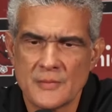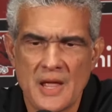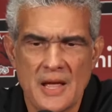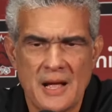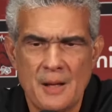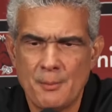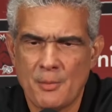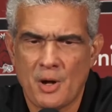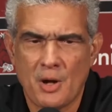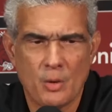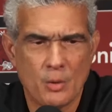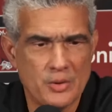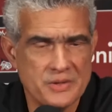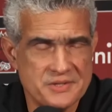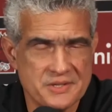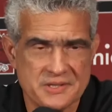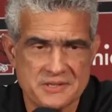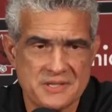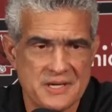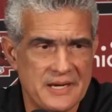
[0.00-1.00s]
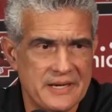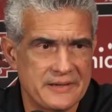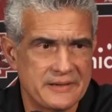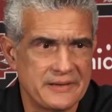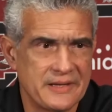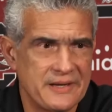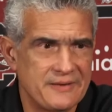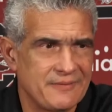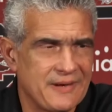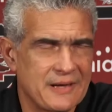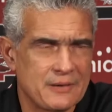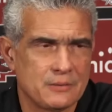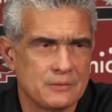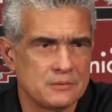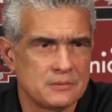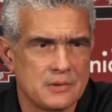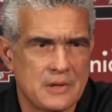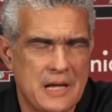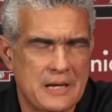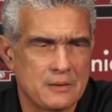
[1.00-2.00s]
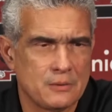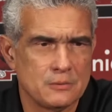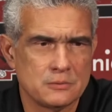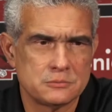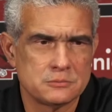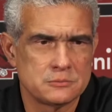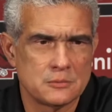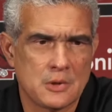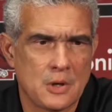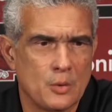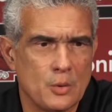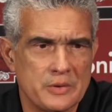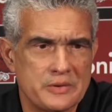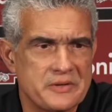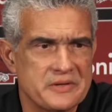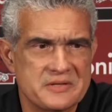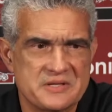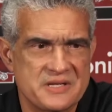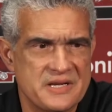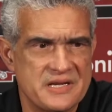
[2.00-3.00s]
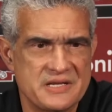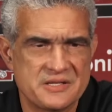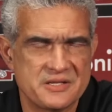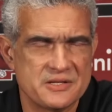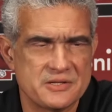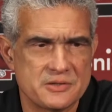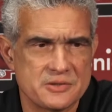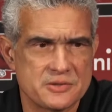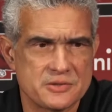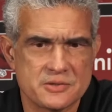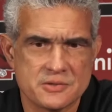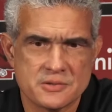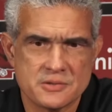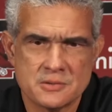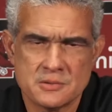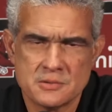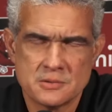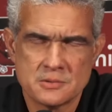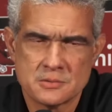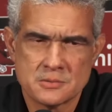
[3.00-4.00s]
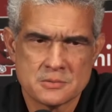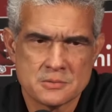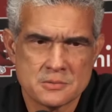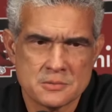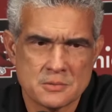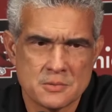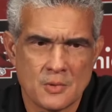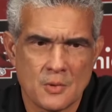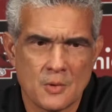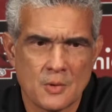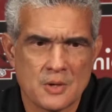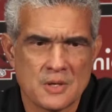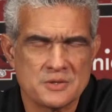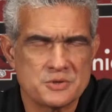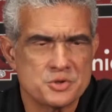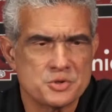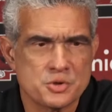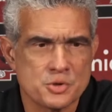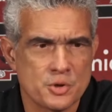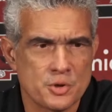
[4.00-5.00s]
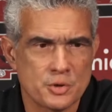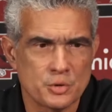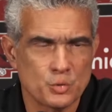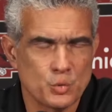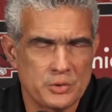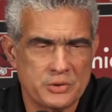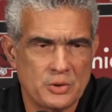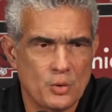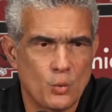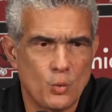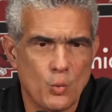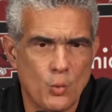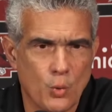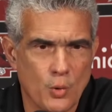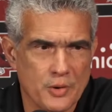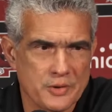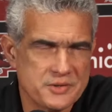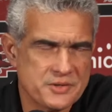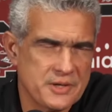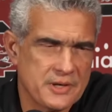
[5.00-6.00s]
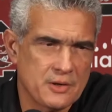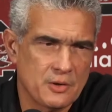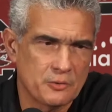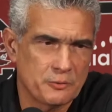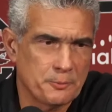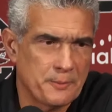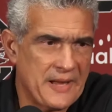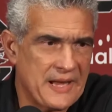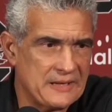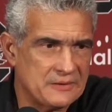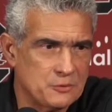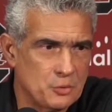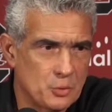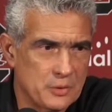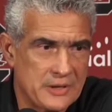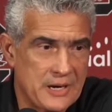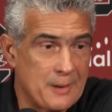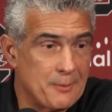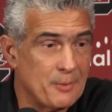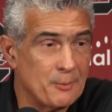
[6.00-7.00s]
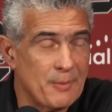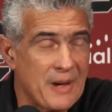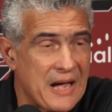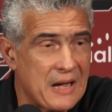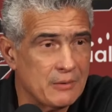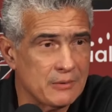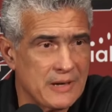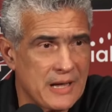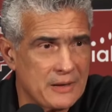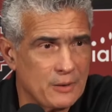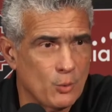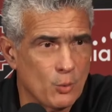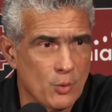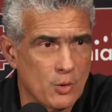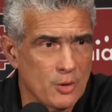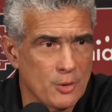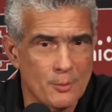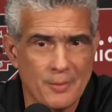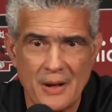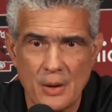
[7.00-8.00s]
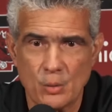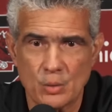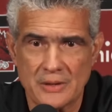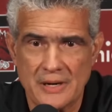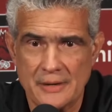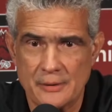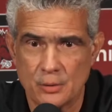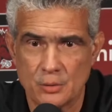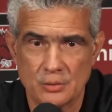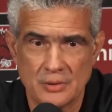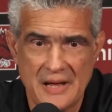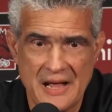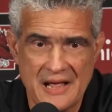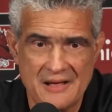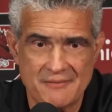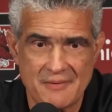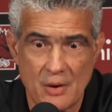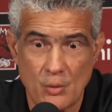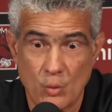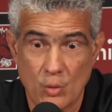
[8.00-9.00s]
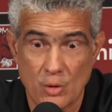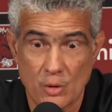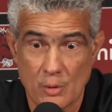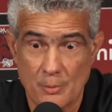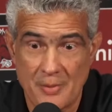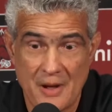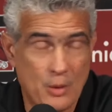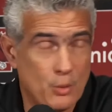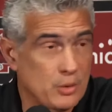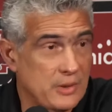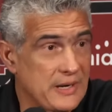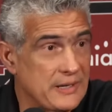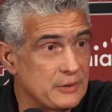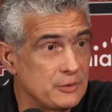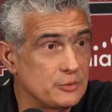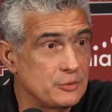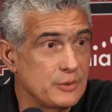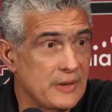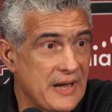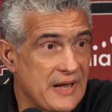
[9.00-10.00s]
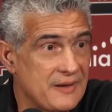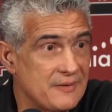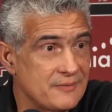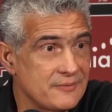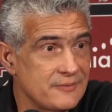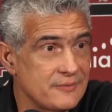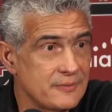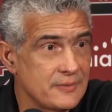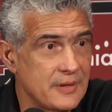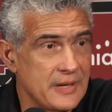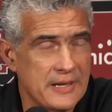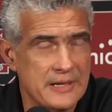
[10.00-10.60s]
Yeah, I'm always excited, Dave. I don't go into seasons concerned with the warts. It goes back to what I'm about. I don't worry about what I don't have. I worry about what I do have.